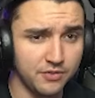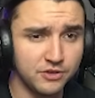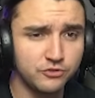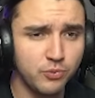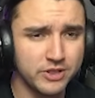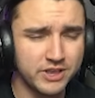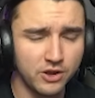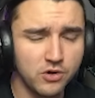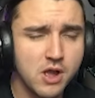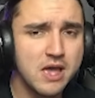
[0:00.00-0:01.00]
Now this one
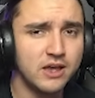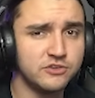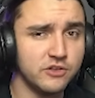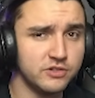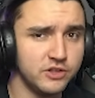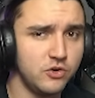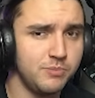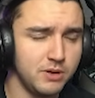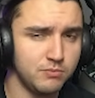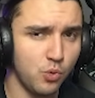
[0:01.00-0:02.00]
here is a little
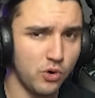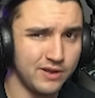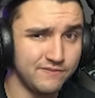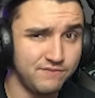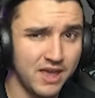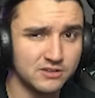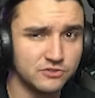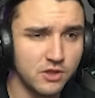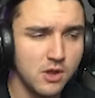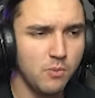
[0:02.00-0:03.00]
bit more
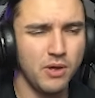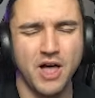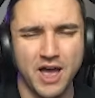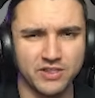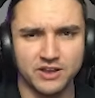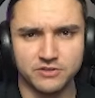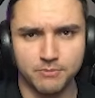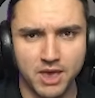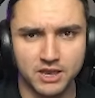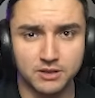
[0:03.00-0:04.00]
advanced. Well, I like
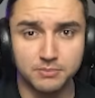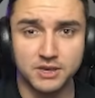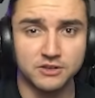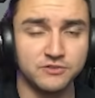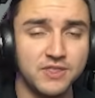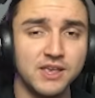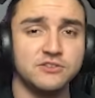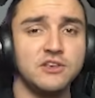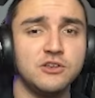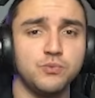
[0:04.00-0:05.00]
to make it because
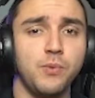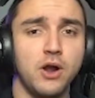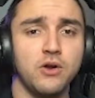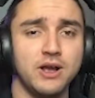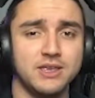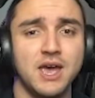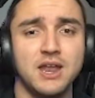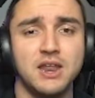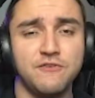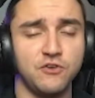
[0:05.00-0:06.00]
this is where,
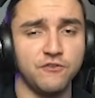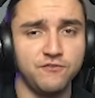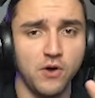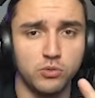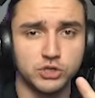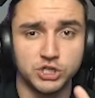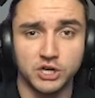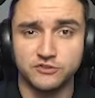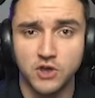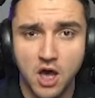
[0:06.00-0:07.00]
again, if your phone
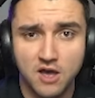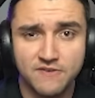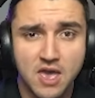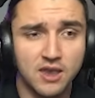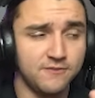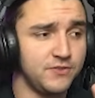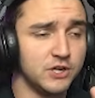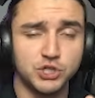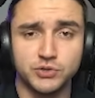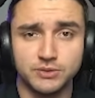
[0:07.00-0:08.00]
shuts off, if
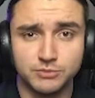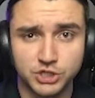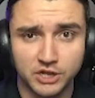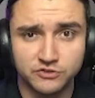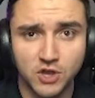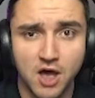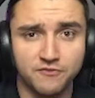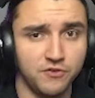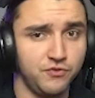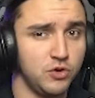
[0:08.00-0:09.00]
the stream shuts
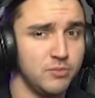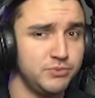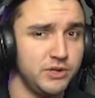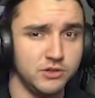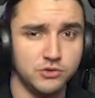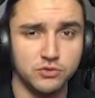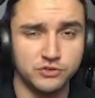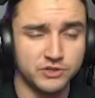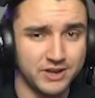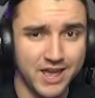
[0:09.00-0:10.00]
off, if you completely
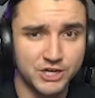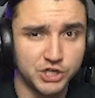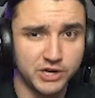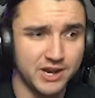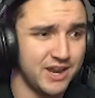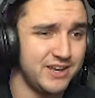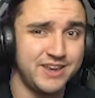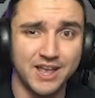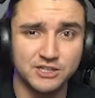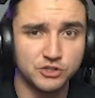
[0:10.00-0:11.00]
lose connection in a
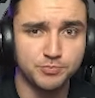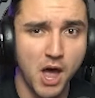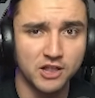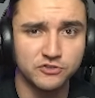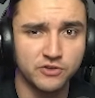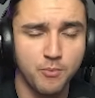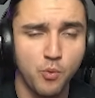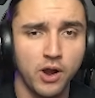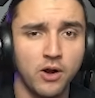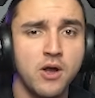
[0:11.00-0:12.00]
dead spot
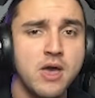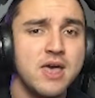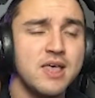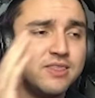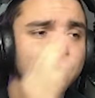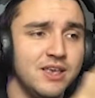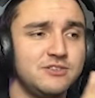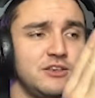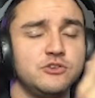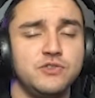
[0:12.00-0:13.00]
somewhere,
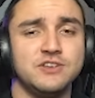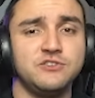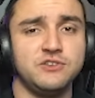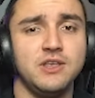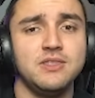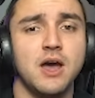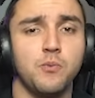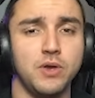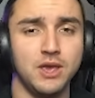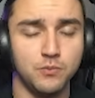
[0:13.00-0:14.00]
this is the scene
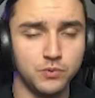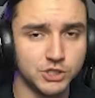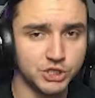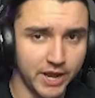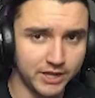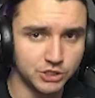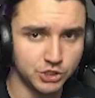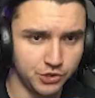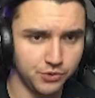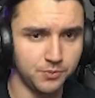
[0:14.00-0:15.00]
that it will
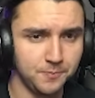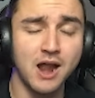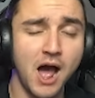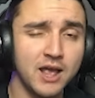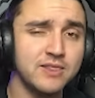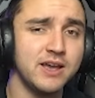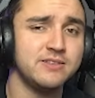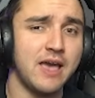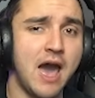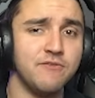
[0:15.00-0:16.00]
change to. And I
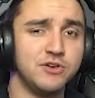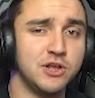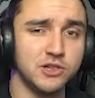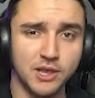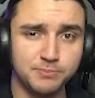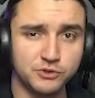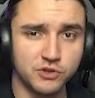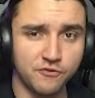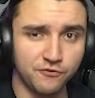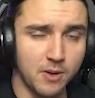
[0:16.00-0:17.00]
like to have
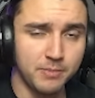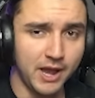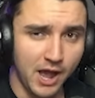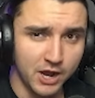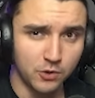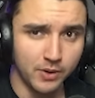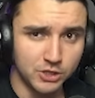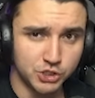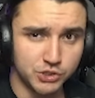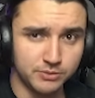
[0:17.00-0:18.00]
clips from my
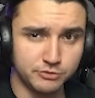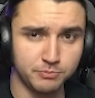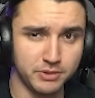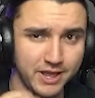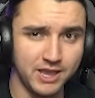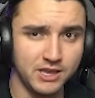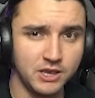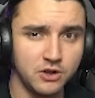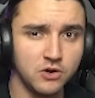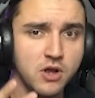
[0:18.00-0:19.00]
IRL streams playing
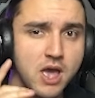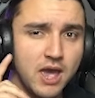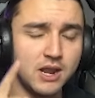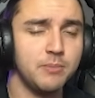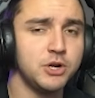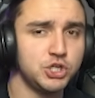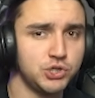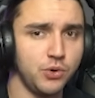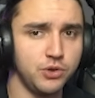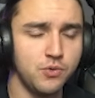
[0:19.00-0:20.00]
here, and I'm going to
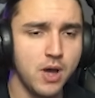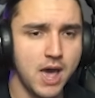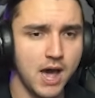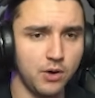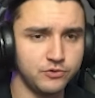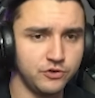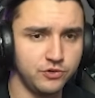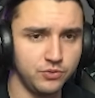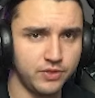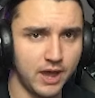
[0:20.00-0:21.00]
show you how to do